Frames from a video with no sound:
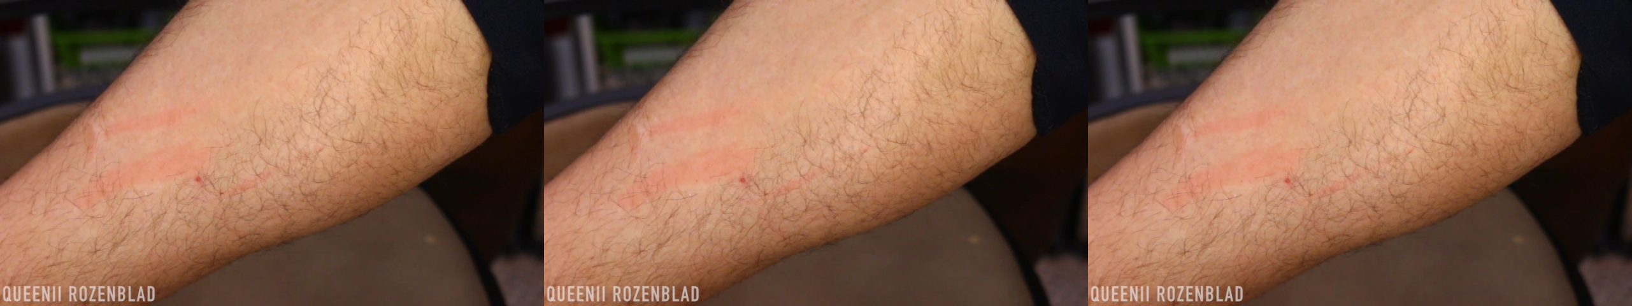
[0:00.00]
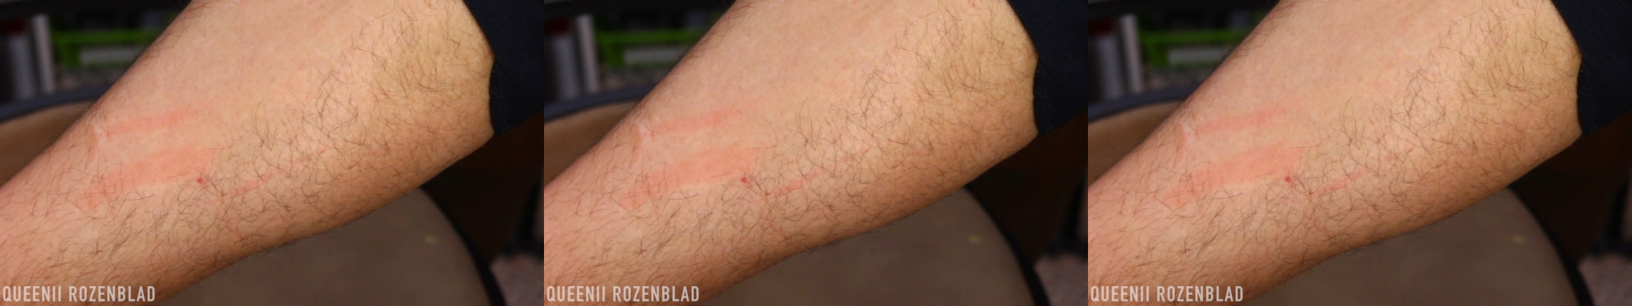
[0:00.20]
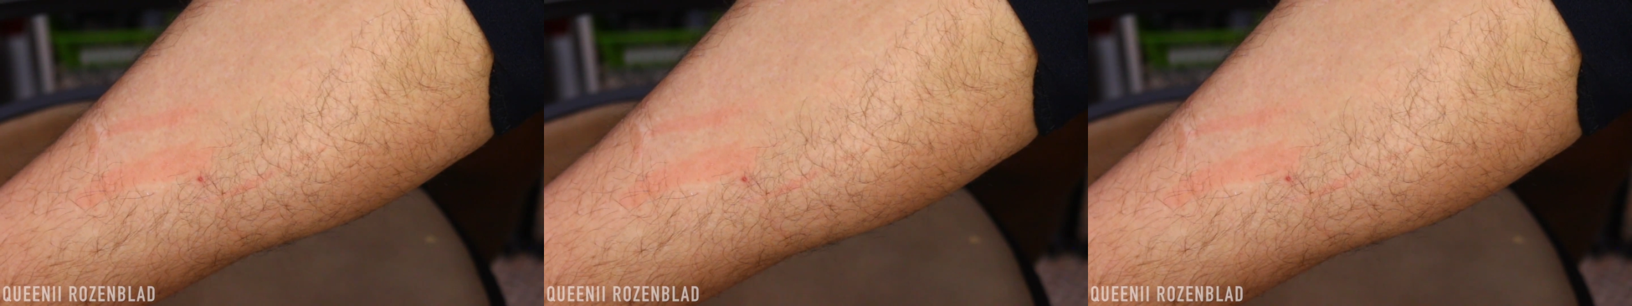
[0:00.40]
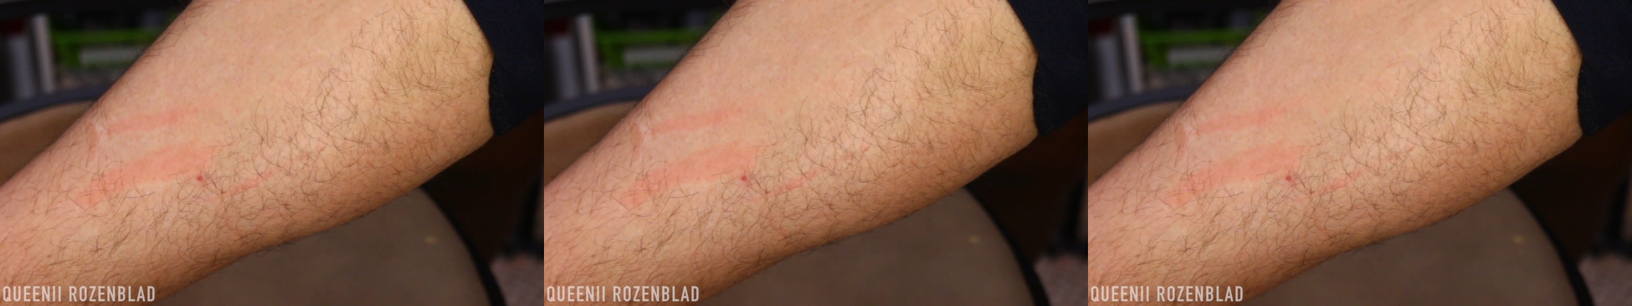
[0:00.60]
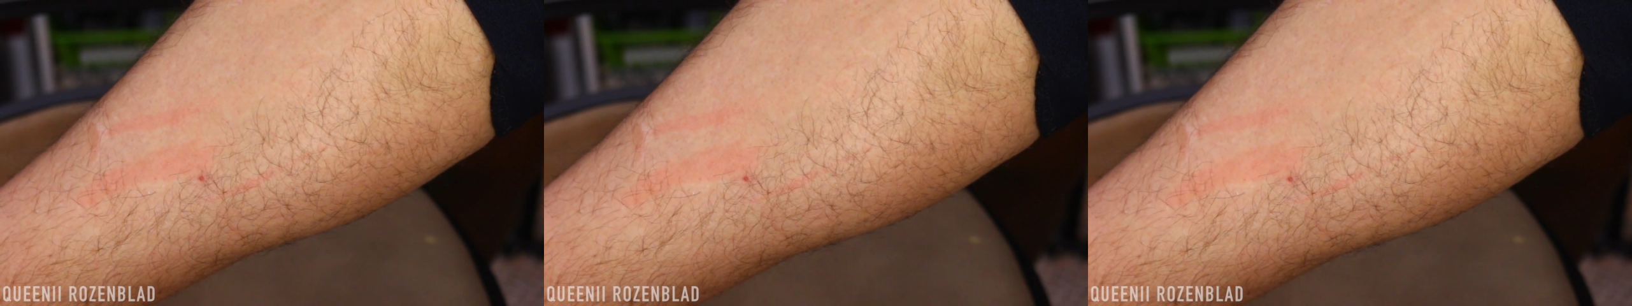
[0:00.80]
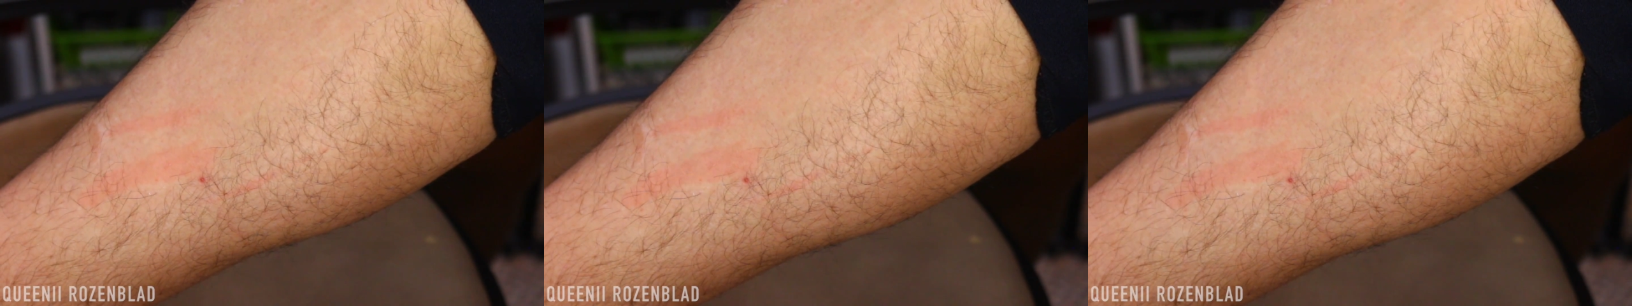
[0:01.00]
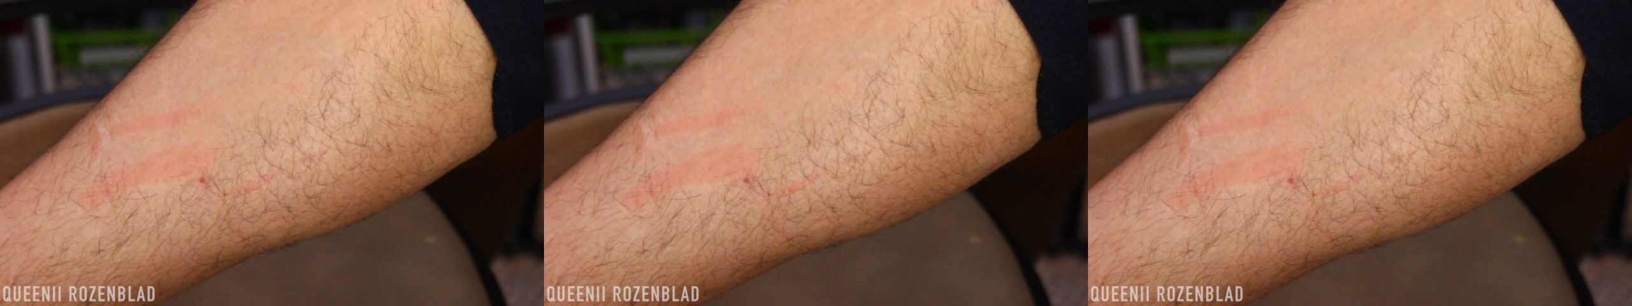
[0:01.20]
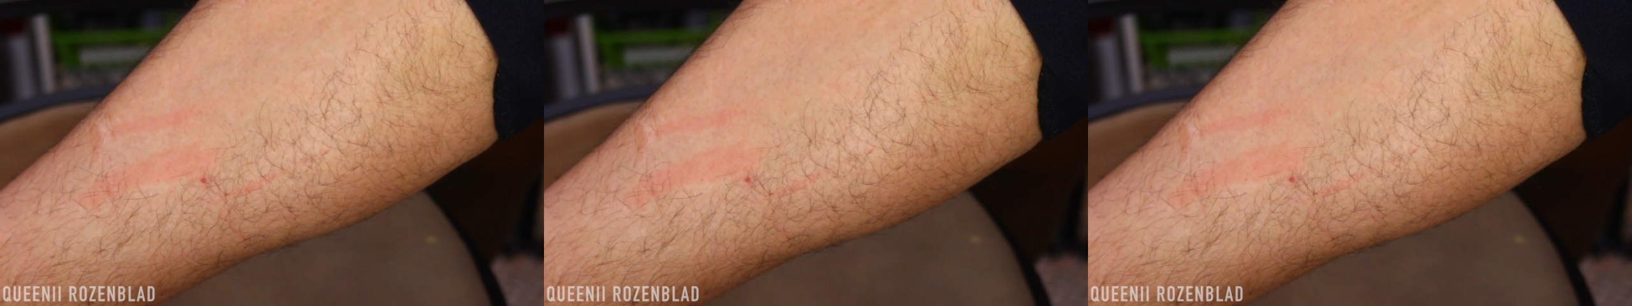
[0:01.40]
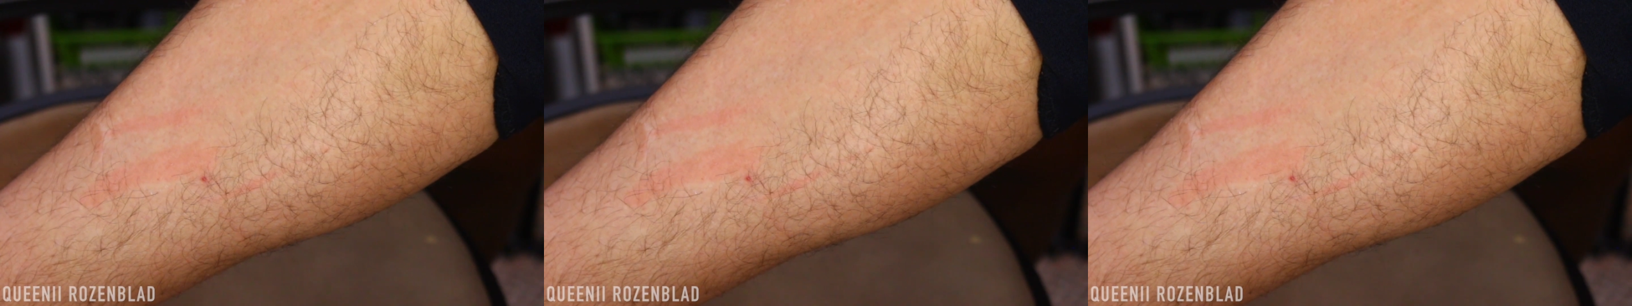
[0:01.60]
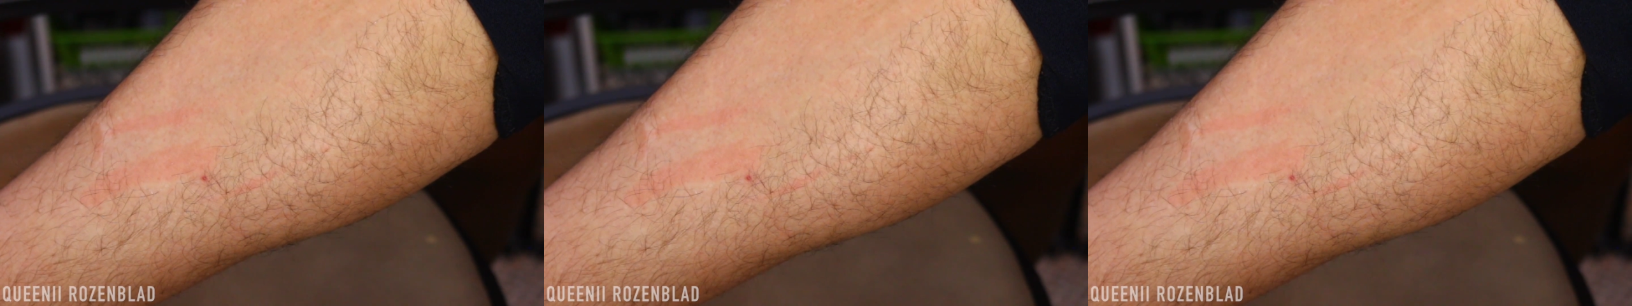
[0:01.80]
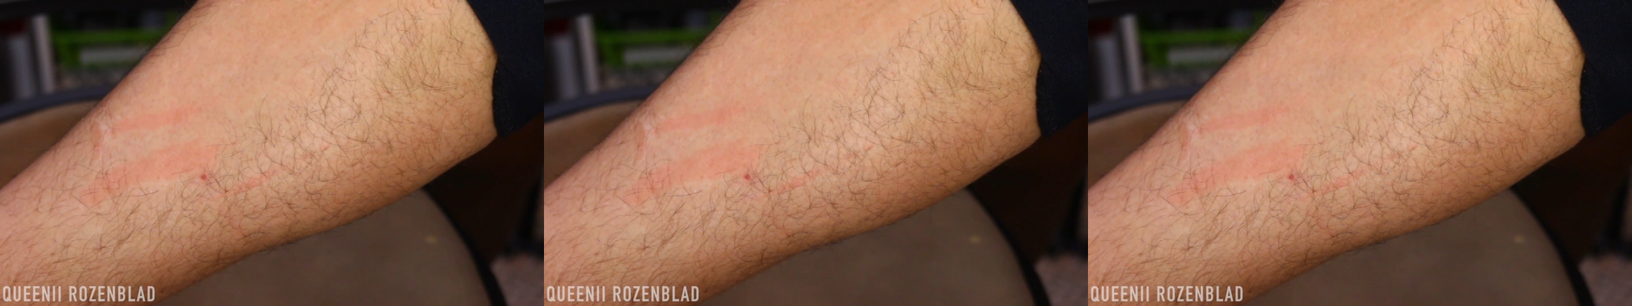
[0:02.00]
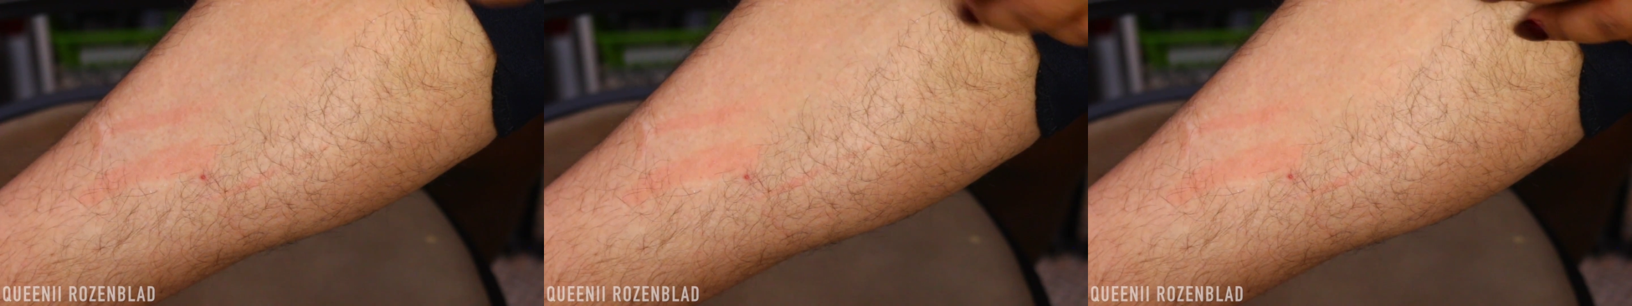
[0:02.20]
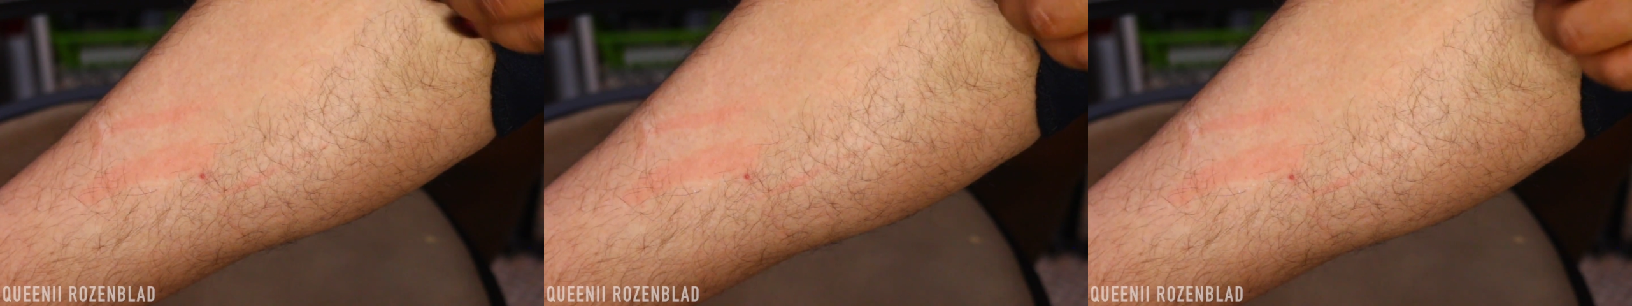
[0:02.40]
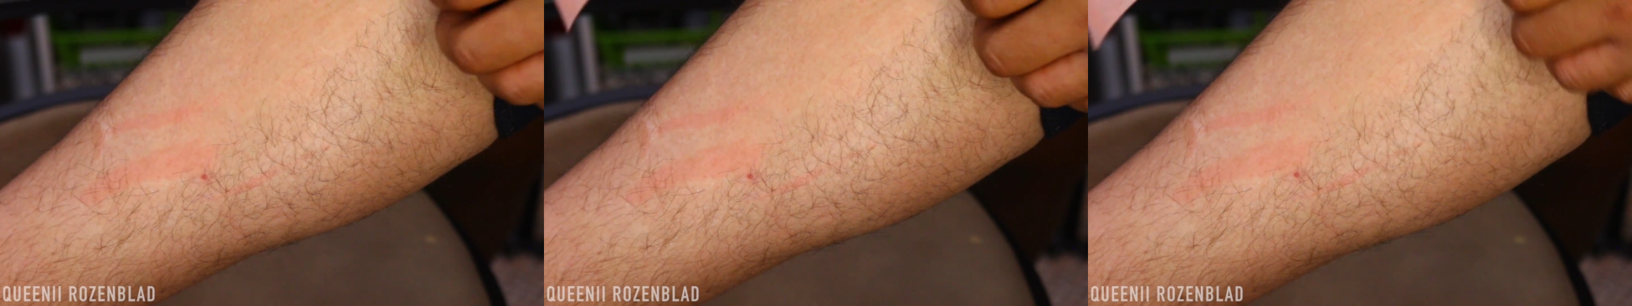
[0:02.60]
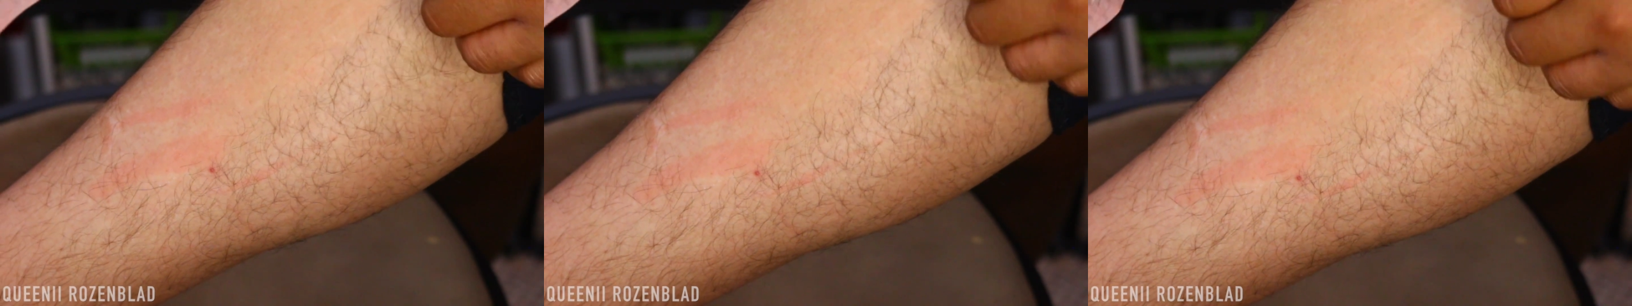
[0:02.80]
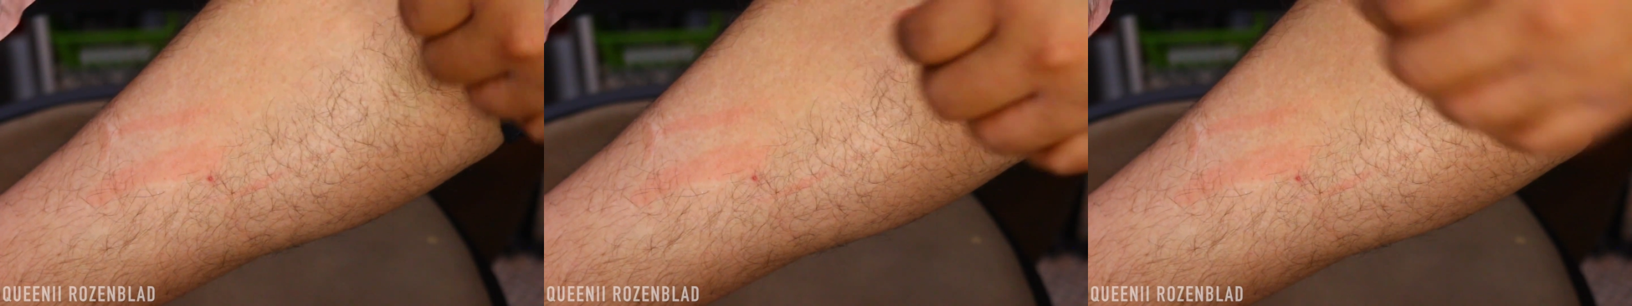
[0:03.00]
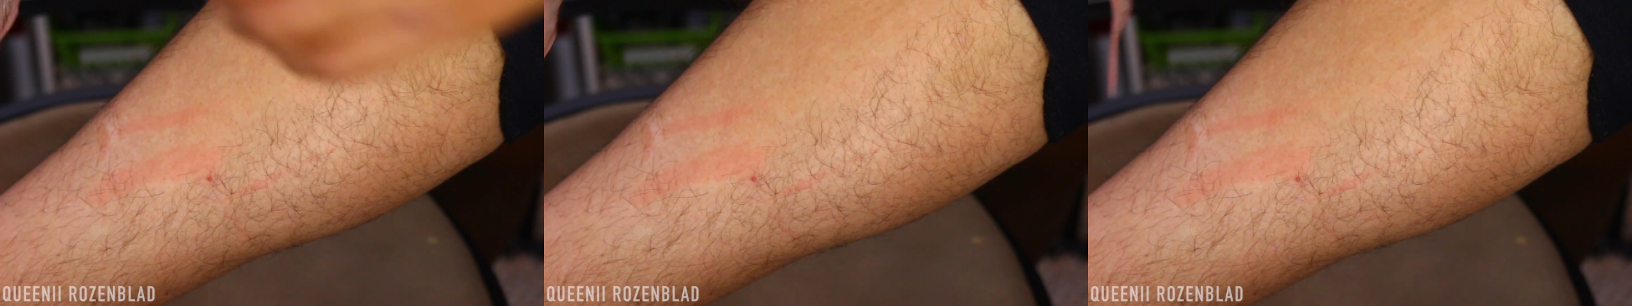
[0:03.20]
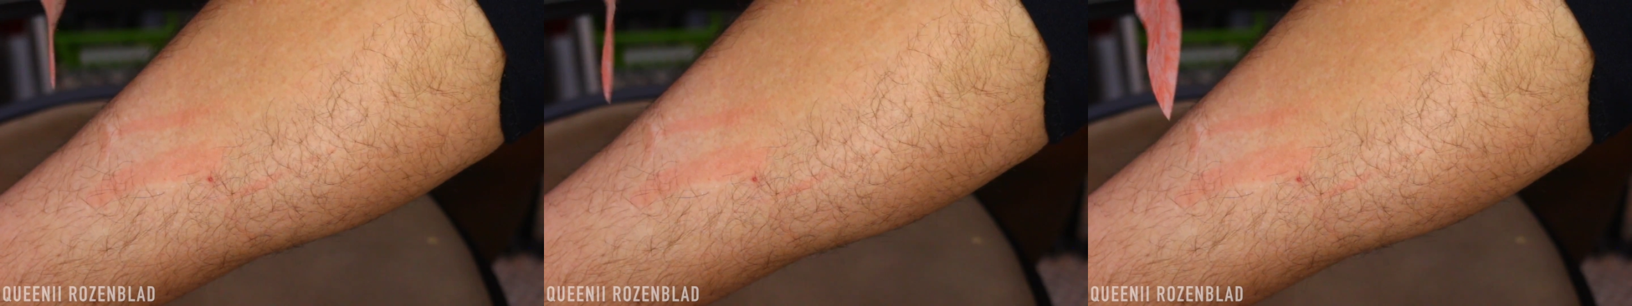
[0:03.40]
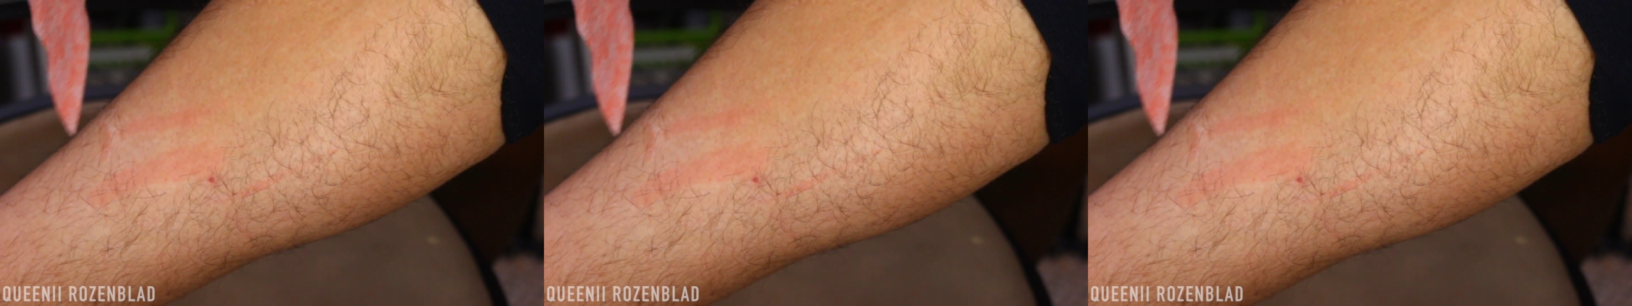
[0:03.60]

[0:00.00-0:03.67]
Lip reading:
(no speaker visible)